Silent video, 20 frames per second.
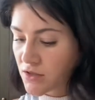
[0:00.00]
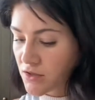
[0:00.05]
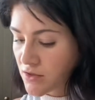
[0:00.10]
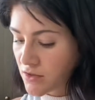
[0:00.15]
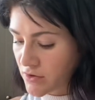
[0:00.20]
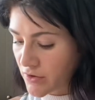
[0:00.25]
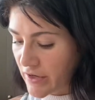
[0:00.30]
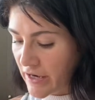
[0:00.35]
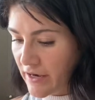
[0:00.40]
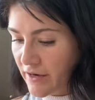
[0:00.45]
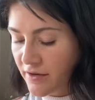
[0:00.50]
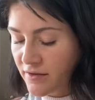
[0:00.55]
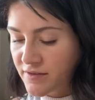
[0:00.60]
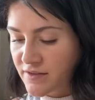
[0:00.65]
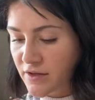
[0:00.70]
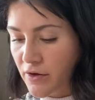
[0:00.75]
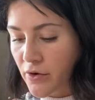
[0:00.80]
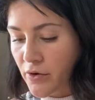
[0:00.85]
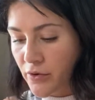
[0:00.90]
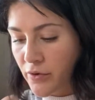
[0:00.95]
Okay,
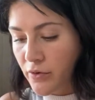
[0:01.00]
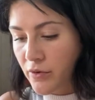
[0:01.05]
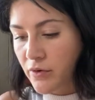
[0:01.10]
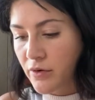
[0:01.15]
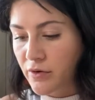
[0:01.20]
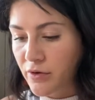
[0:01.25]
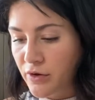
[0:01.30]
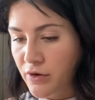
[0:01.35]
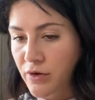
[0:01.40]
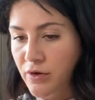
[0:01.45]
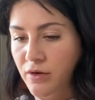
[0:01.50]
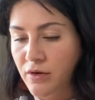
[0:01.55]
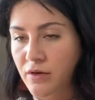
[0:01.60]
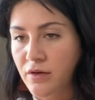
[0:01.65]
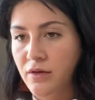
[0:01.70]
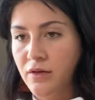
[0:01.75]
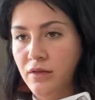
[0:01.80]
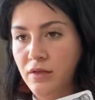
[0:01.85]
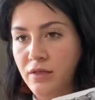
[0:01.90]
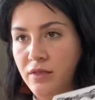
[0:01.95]
so
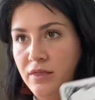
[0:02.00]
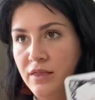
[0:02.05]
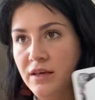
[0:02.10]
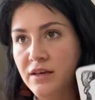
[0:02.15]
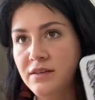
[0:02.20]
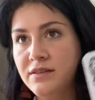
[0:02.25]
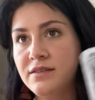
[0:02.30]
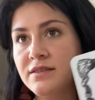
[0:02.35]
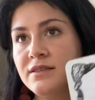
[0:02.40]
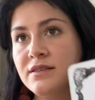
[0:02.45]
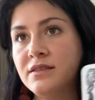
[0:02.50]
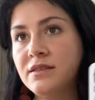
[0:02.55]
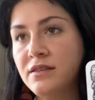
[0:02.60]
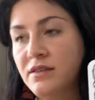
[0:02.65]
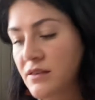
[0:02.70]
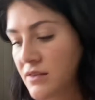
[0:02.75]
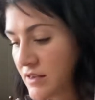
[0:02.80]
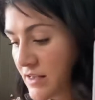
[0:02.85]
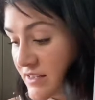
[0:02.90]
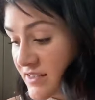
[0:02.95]
this
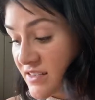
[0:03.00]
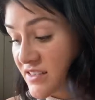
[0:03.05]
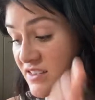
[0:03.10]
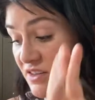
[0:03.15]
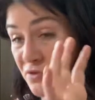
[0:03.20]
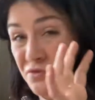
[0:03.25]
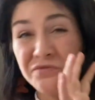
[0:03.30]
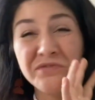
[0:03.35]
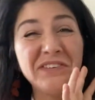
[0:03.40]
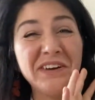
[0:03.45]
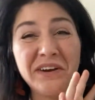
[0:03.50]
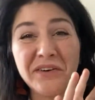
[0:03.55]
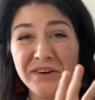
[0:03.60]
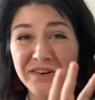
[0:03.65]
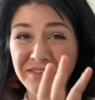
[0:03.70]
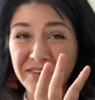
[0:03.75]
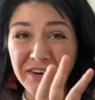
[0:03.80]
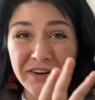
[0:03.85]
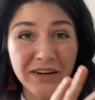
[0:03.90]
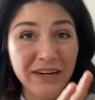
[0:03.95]
is a very,
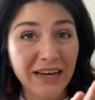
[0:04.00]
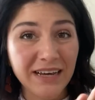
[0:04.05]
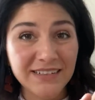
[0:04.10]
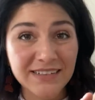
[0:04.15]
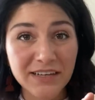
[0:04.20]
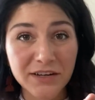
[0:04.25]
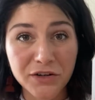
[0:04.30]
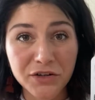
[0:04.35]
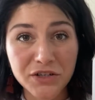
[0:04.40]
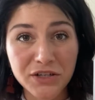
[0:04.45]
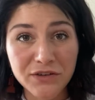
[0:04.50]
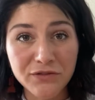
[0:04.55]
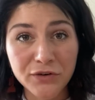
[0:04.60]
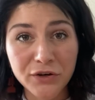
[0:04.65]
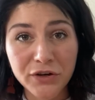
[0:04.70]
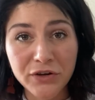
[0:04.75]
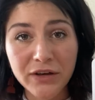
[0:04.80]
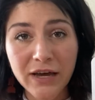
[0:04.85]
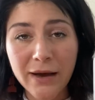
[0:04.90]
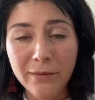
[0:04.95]
very nice energy for
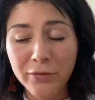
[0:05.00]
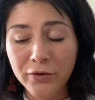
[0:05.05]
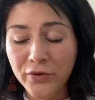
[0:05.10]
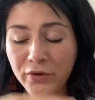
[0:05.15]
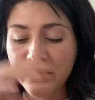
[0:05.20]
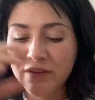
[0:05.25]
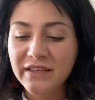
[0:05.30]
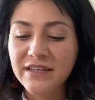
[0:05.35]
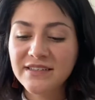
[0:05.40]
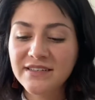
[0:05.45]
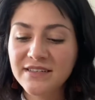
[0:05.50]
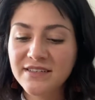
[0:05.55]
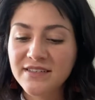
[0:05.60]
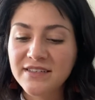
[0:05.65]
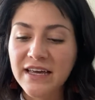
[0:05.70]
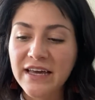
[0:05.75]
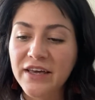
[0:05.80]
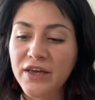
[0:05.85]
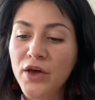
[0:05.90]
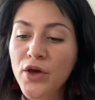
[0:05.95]
you, Capricorn. This is
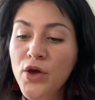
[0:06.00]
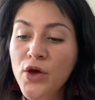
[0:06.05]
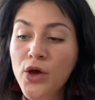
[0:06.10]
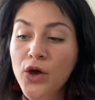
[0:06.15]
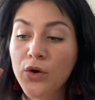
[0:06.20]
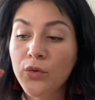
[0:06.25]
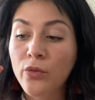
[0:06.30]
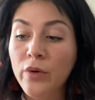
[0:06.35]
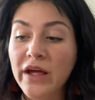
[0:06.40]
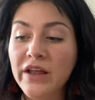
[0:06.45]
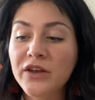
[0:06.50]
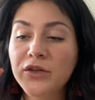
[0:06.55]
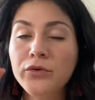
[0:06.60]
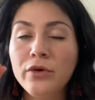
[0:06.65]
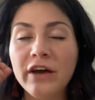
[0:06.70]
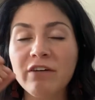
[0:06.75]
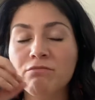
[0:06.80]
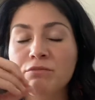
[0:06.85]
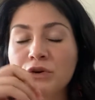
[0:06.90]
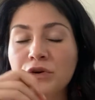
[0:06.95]
like when you
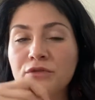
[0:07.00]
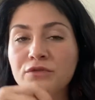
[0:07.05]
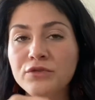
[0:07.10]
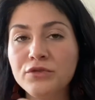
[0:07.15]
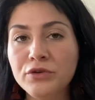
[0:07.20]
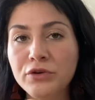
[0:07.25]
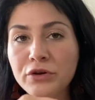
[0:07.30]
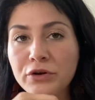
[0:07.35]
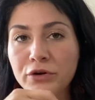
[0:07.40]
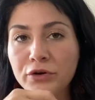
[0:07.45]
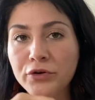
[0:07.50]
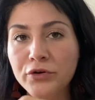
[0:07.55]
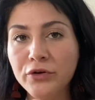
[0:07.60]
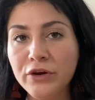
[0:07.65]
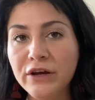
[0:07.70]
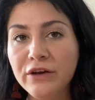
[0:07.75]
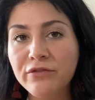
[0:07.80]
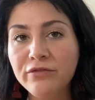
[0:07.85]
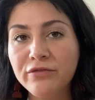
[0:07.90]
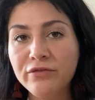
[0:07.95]
have moved through your
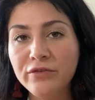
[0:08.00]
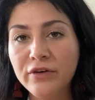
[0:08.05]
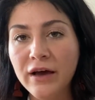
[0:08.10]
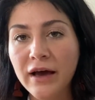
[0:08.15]
grief